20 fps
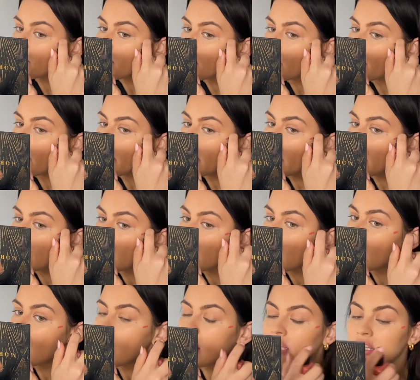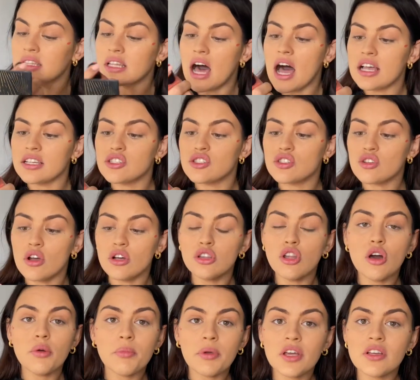boy lasts so
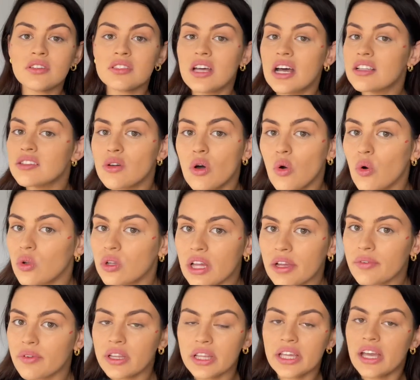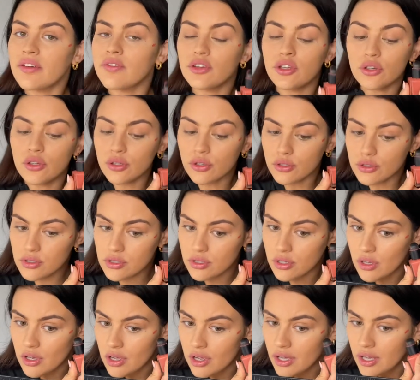long because that's all I really ever use.
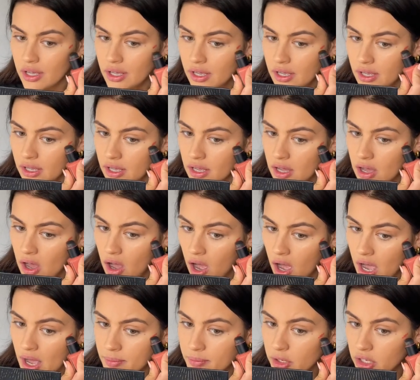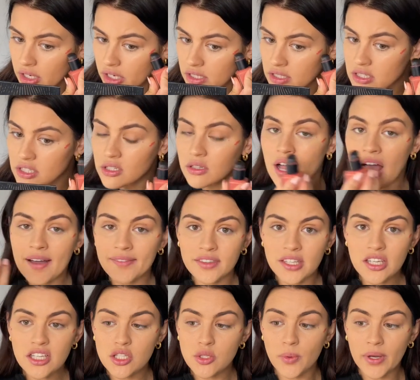I'm gonna still have
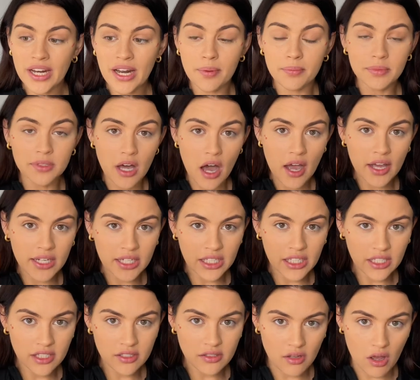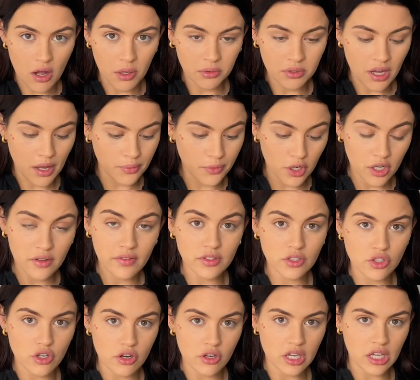this when I'm 90 years old. I'm not even
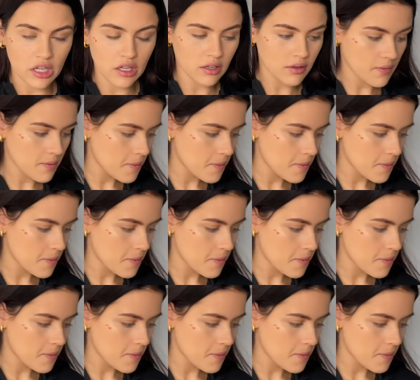joking.